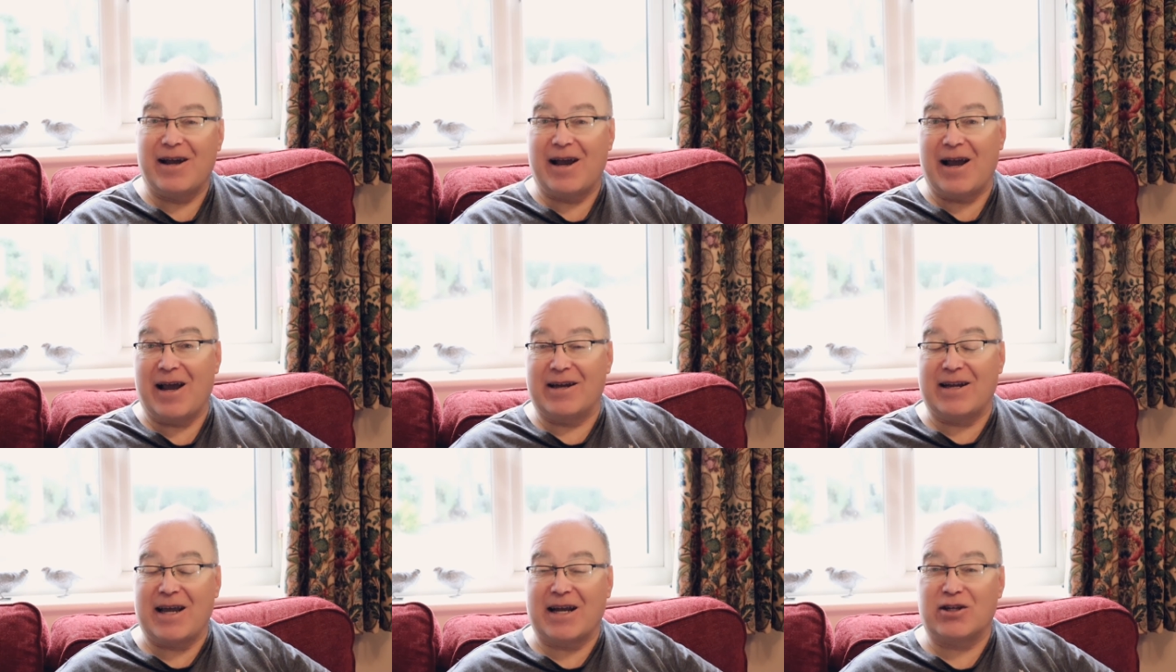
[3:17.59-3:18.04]

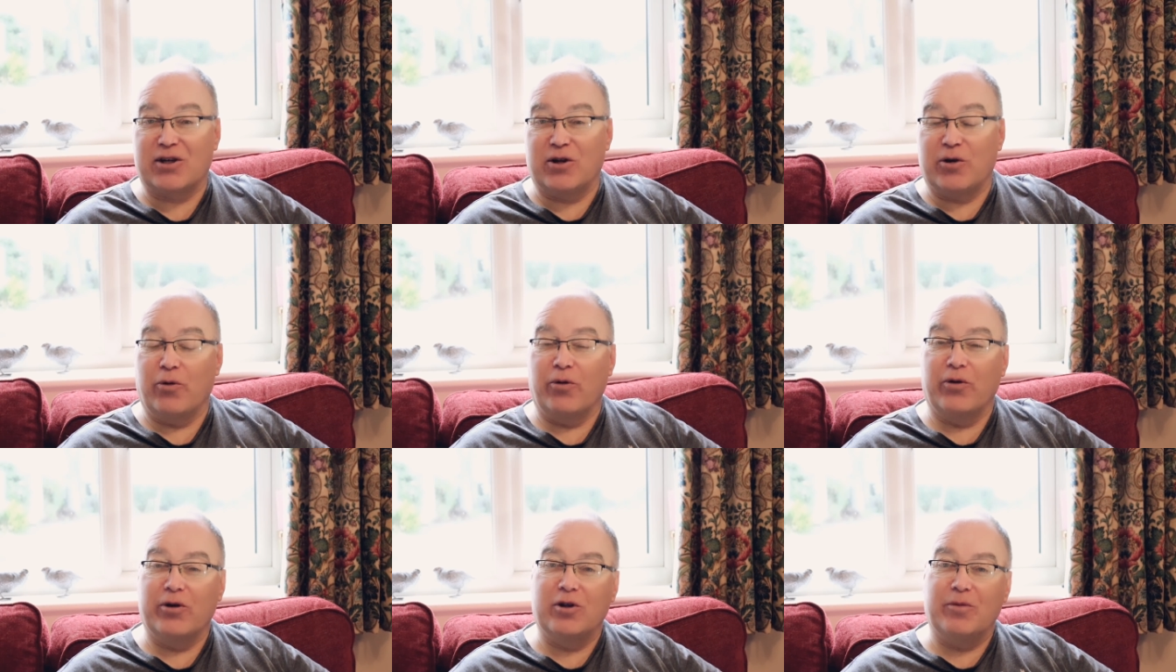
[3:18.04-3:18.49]
and
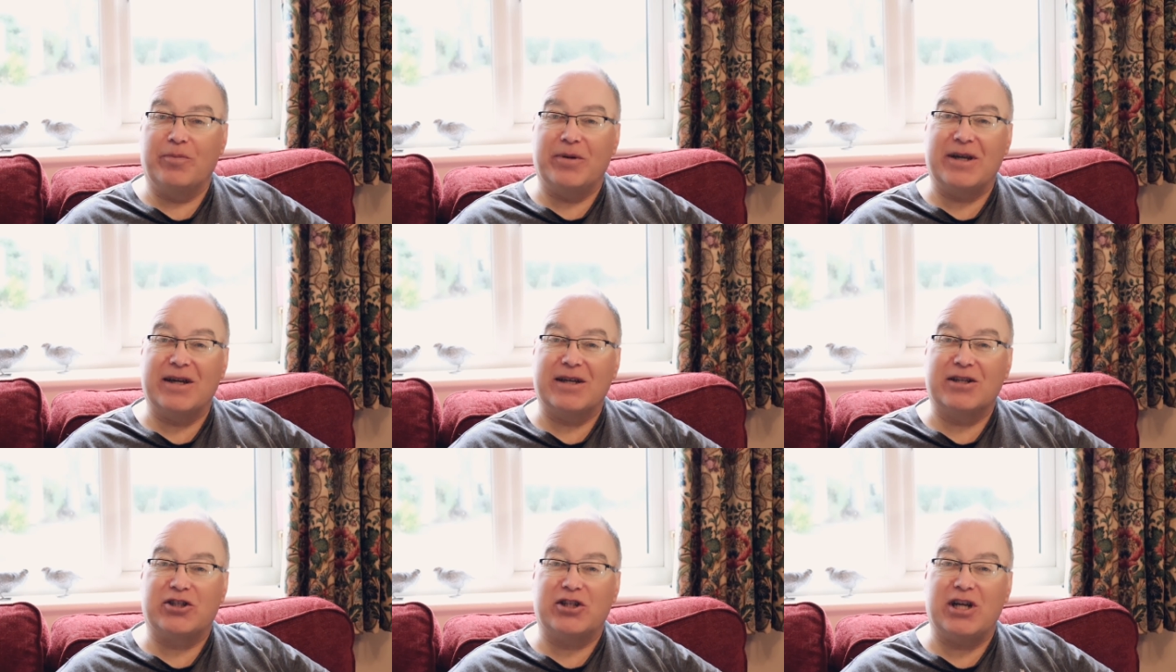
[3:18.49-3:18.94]
actually oil
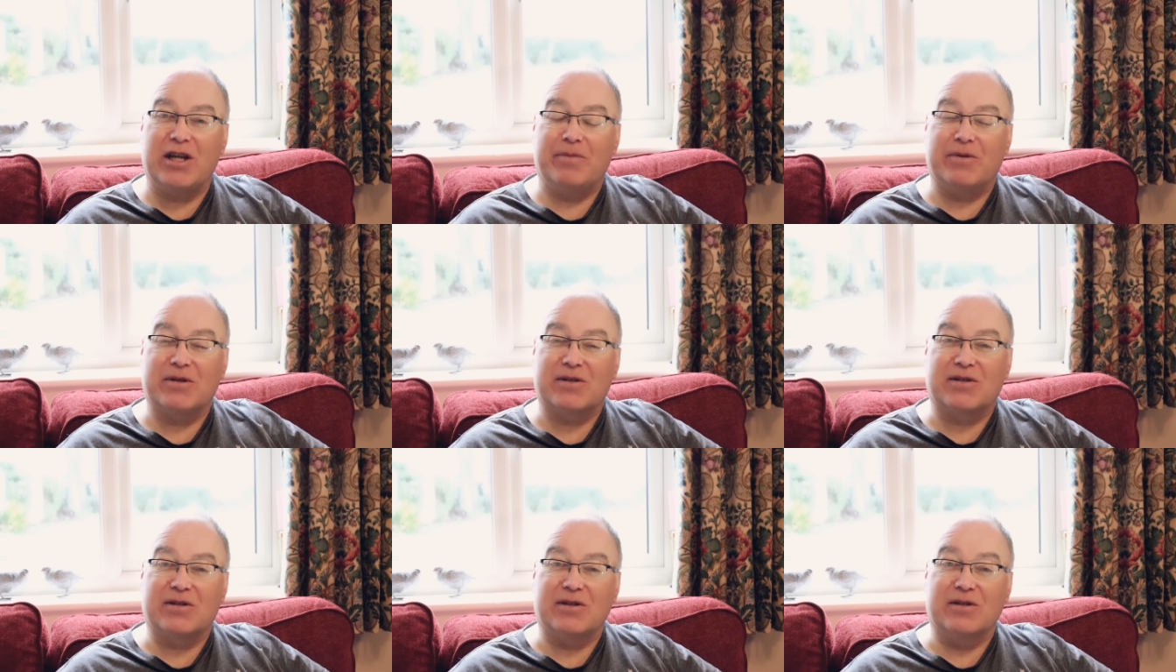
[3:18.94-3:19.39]
being
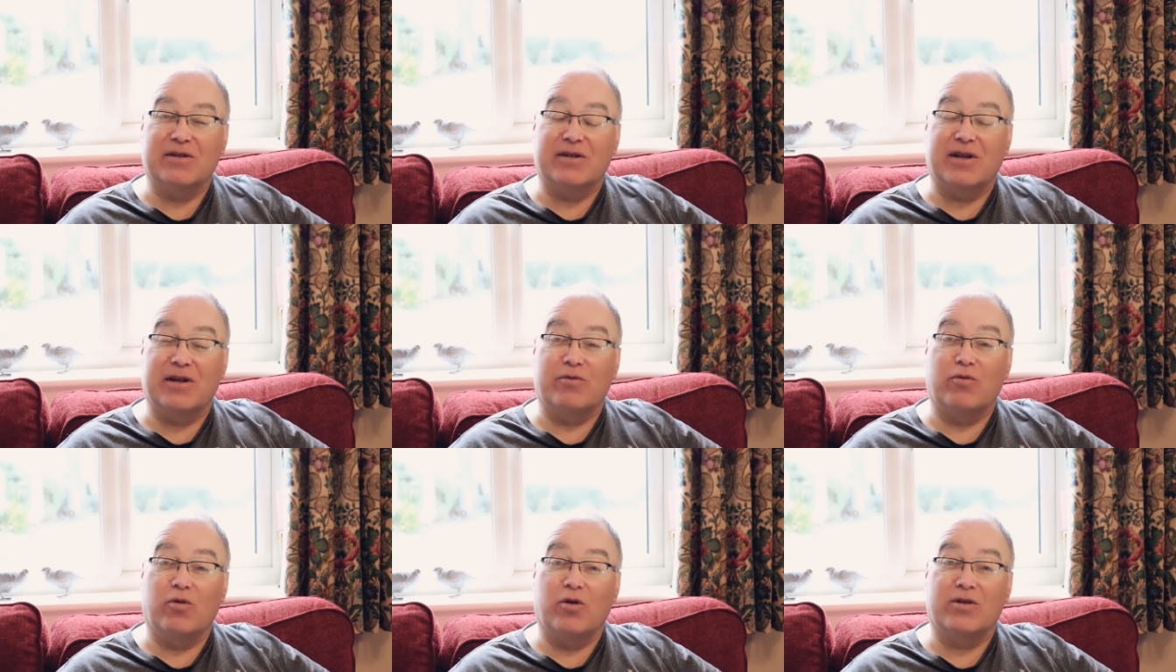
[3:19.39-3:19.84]
cheaper still
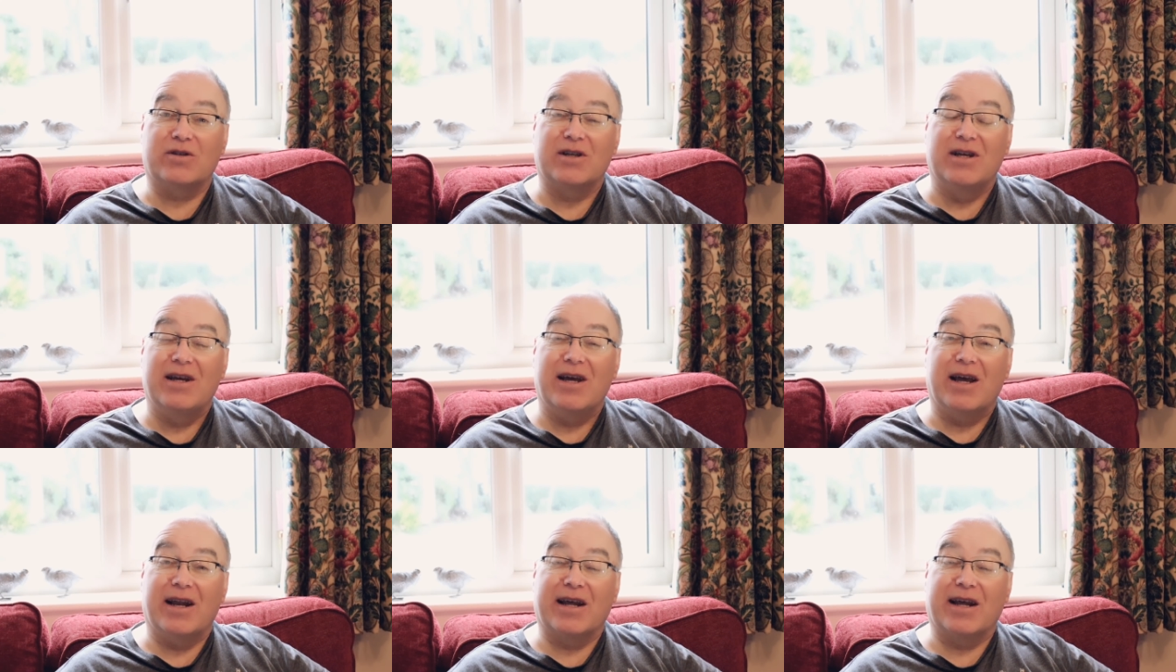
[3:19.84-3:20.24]
than what